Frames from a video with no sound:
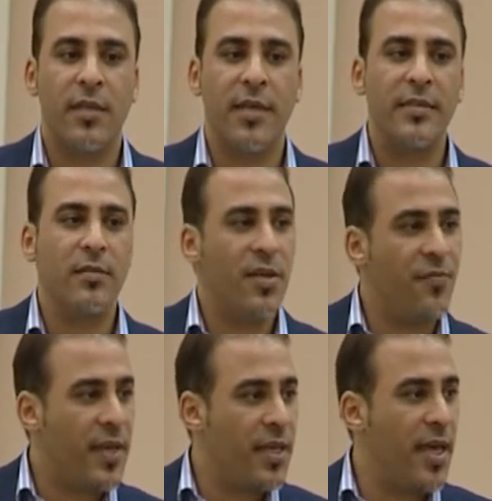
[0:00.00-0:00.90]
they
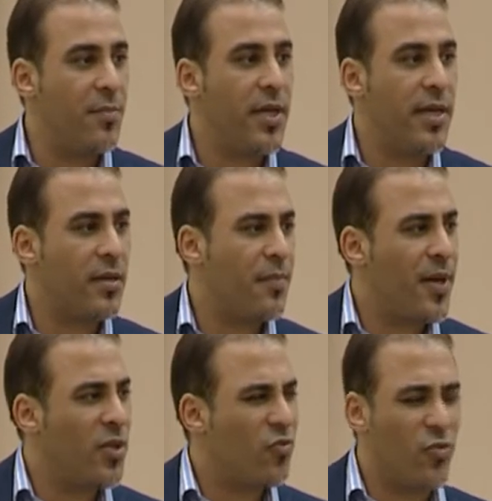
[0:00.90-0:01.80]
never came here,
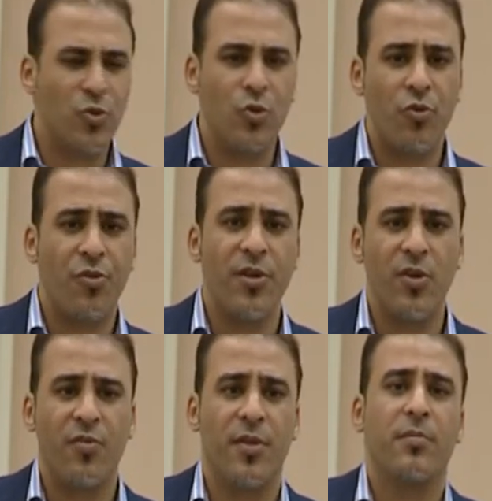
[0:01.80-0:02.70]
apart from 2 or 3
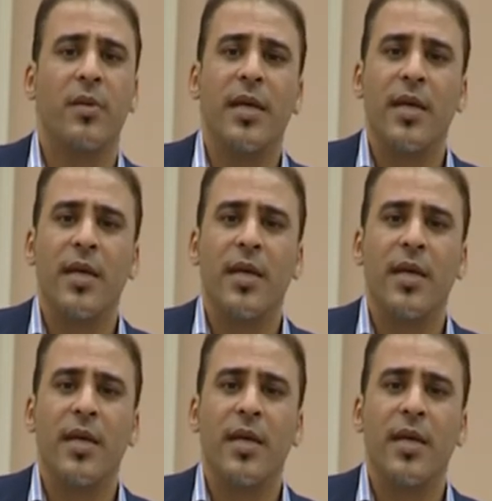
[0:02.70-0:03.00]
of them.